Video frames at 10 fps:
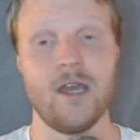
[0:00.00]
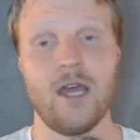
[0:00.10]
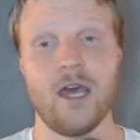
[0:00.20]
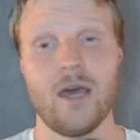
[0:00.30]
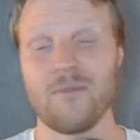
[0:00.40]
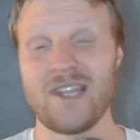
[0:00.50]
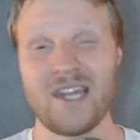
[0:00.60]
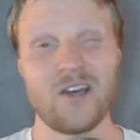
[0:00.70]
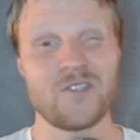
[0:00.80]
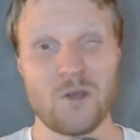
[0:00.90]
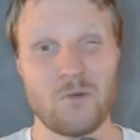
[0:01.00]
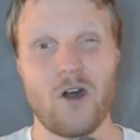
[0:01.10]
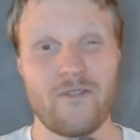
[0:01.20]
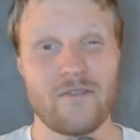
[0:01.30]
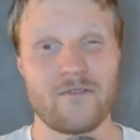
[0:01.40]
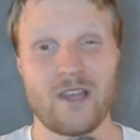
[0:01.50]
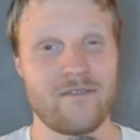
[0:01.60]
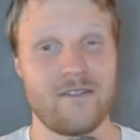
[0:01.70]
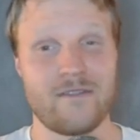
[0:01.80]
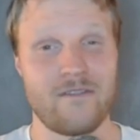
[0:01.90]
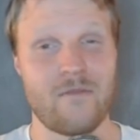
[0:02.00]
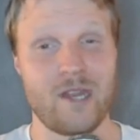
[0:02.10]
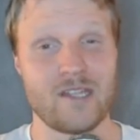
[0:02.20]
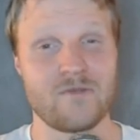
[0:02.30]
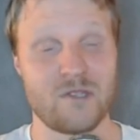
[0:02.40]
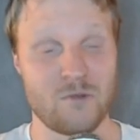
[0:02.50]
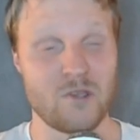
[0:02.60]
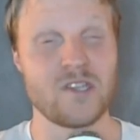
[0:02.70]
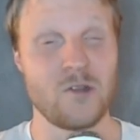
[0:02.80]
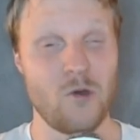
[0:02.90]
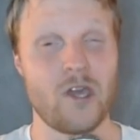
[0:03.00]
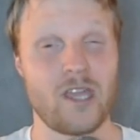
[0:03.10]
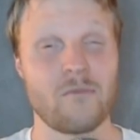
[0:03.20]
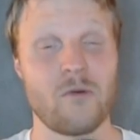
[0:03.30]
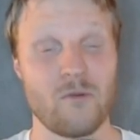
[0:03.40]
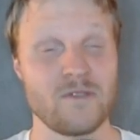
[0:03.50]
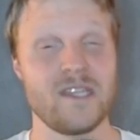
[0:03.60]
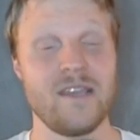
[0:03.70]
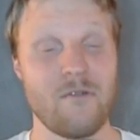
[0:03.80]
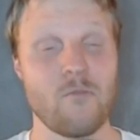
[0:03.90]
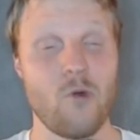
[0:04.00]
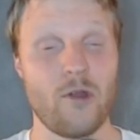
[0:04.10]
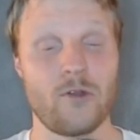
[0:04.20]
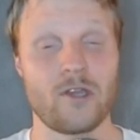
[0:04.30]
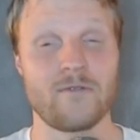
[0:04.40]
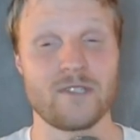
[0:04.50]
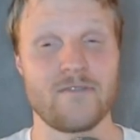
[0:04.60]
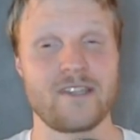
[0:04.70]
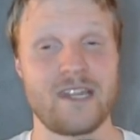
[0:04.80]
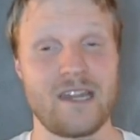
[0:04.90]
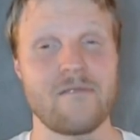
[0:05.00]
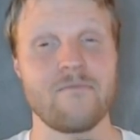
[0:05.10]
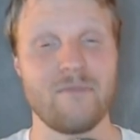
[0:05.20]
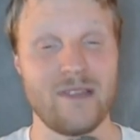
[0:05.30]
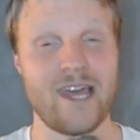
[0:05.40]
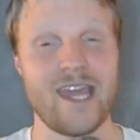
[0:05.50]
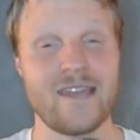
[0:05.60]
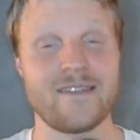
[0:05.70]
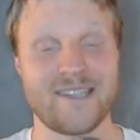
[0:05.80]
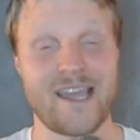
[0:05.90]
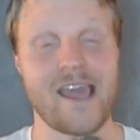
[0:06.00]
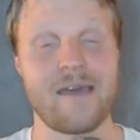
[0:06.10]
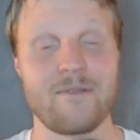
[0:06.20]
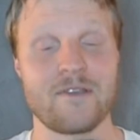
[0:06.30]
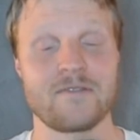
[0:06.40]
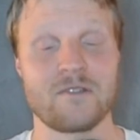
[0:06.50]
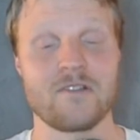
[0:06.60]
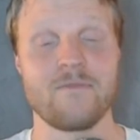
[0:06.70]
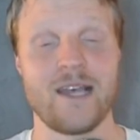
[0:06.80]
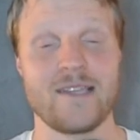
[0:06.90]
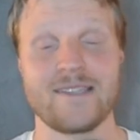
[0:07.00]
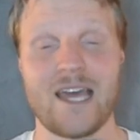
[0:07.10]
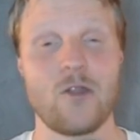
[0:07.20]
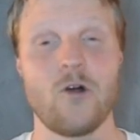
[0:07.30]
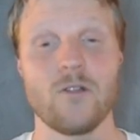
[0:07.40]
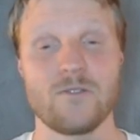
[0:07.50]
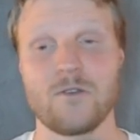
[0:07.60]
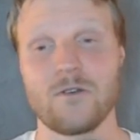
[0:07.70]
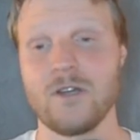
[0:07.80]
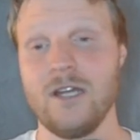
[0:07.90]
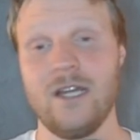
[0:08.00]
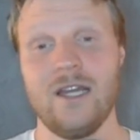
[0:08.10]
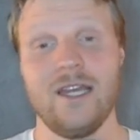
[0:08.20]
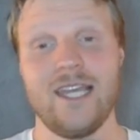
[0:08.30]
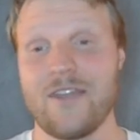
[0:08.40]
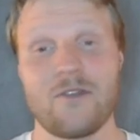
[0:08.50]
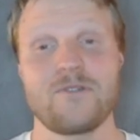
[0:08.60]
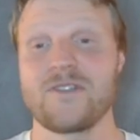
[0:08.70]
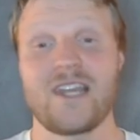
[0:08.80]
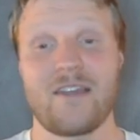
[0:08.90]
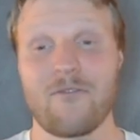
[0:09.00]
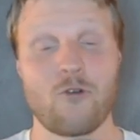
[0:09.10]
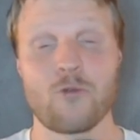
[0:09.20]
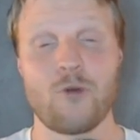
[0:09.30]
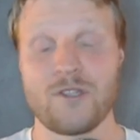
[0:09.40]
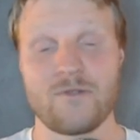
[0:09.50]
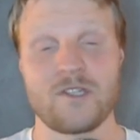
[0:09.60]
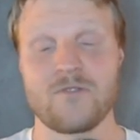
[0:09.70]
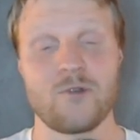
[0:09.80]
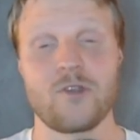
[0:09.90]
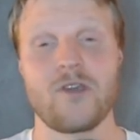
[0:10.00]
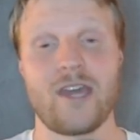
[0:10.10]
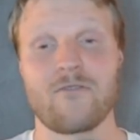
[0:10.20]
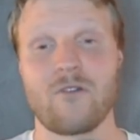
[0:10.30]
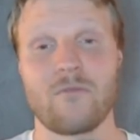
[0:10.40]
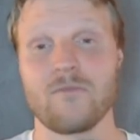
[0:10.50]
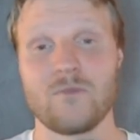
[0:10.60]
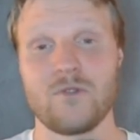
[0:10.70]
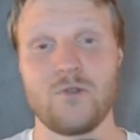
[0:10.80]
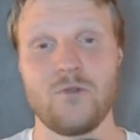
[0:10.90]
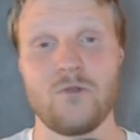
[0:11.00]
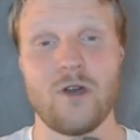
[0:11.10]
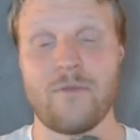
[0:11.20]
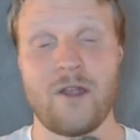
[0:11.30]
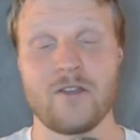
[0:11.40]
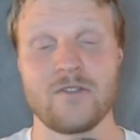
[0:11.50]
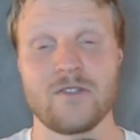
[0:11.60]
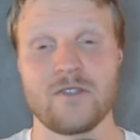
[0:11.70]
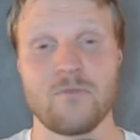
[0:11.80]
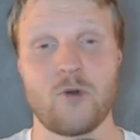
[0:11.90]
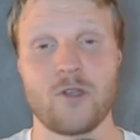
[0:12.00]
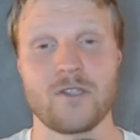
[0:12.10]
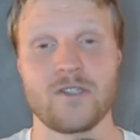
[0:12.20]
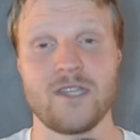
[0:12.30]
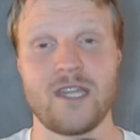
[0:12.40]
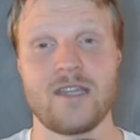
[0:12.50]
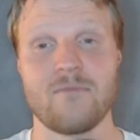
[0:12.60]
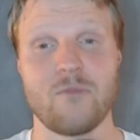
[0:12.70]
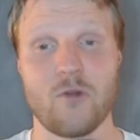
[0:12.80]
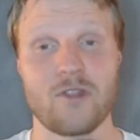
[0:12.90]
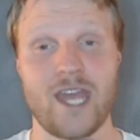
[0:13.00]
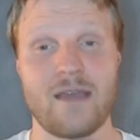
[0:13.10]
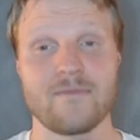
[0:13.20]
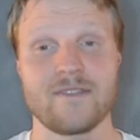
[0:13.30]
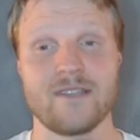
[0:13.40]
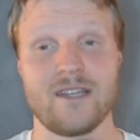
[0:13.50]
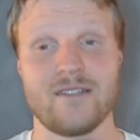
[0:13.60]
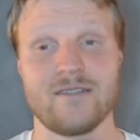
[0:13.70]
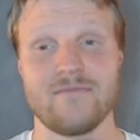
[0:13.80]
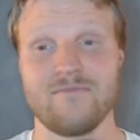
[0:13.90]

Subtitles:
But then he got subbed off after like 55 minutes, which was annoying. But what was even more annoying was the fact that he didn't play in the second game against Crystal Palace at all. So he ended up just getting 4 points, which is what you get from 2 appearance points in both games. And